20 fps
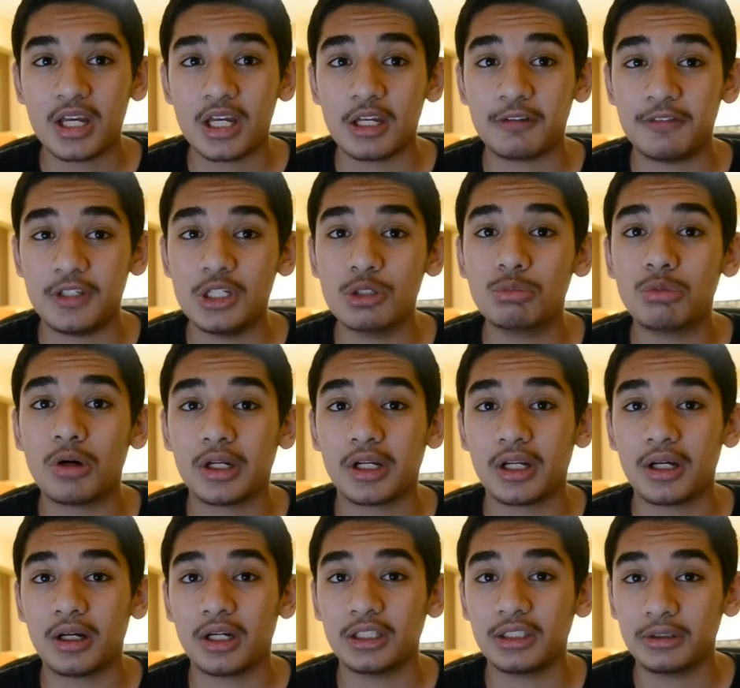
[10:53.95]
If you want
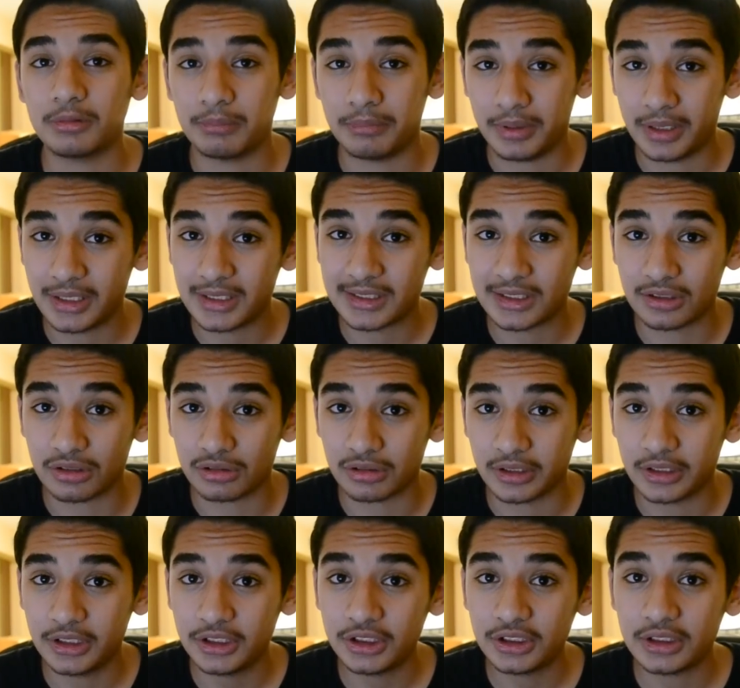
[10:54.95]
big
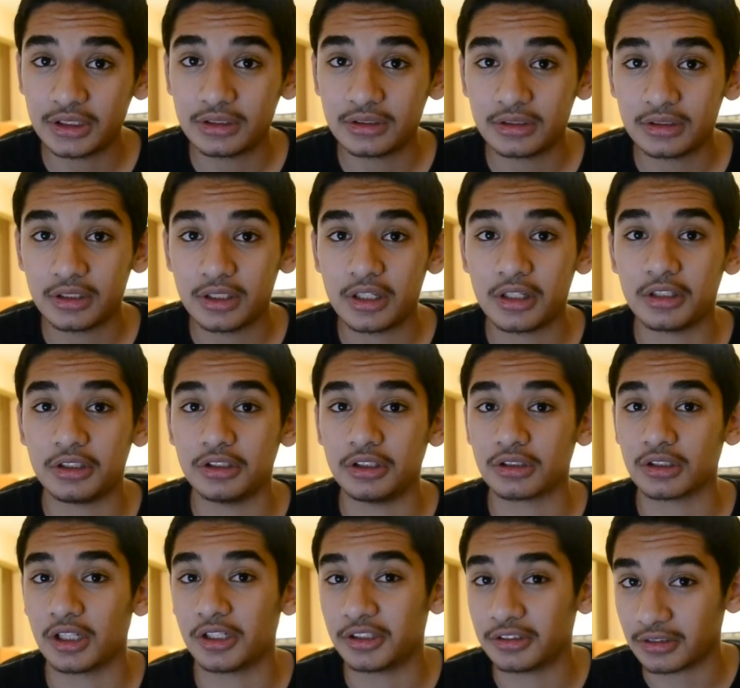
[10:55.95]
storage and
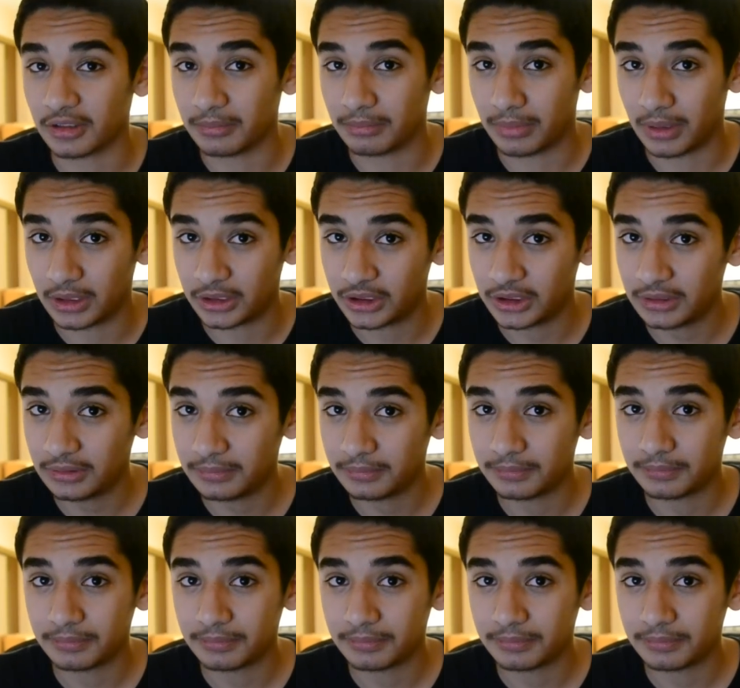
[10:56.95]
you're under a budget,